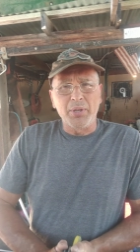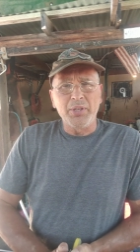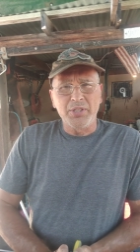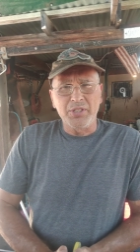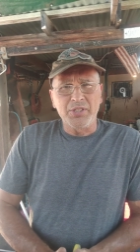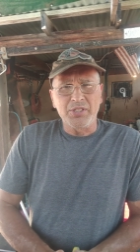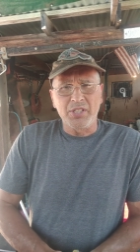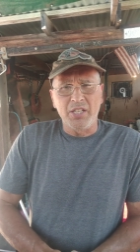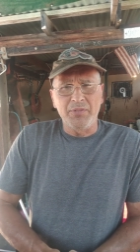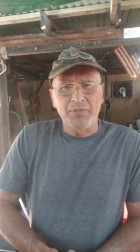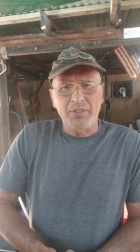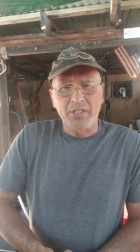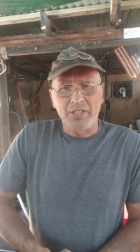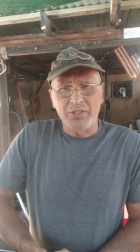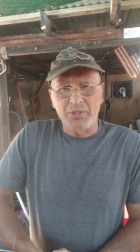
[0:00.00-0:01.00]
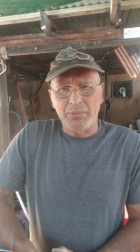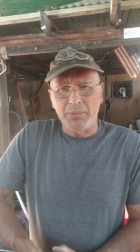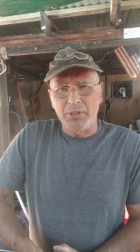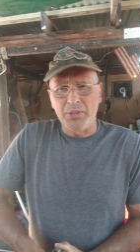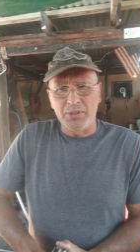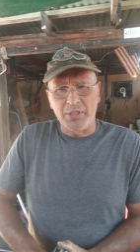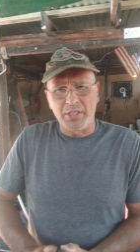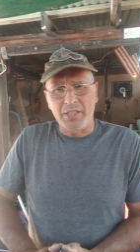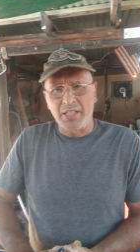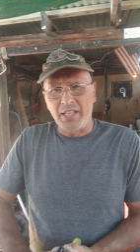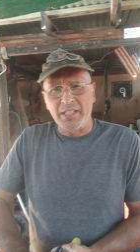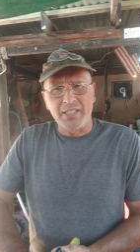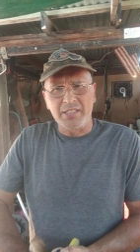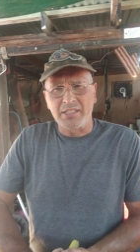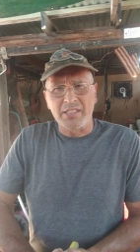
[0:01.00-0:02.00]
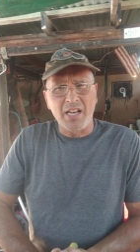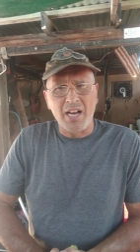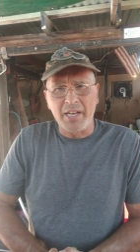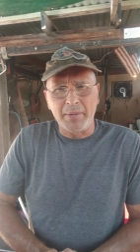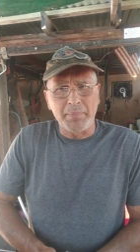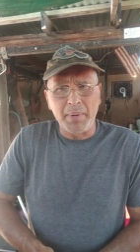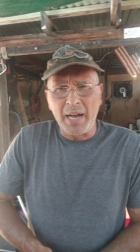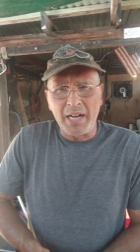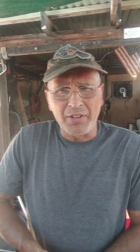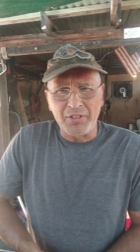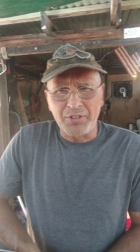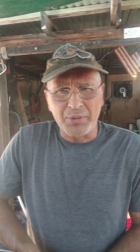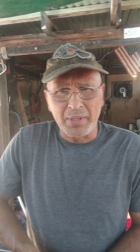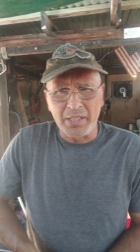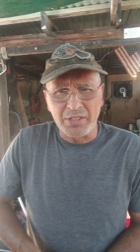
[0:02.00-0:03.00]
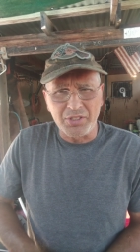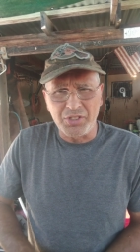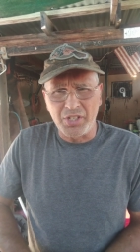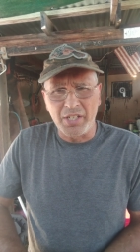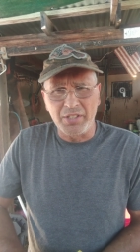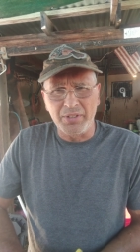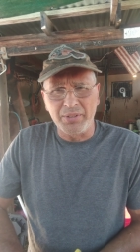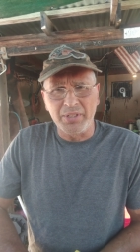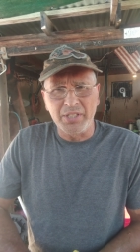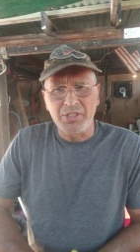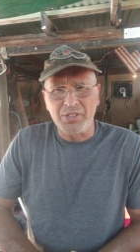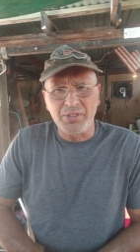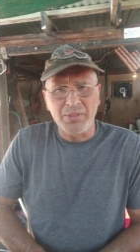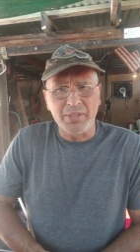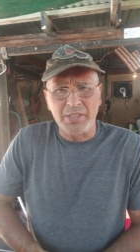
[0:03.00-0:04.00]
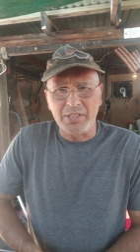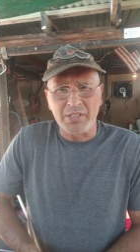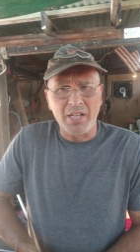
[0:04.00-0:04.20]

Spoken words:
burned yourself with country music, and it's not about the transgender issue. It's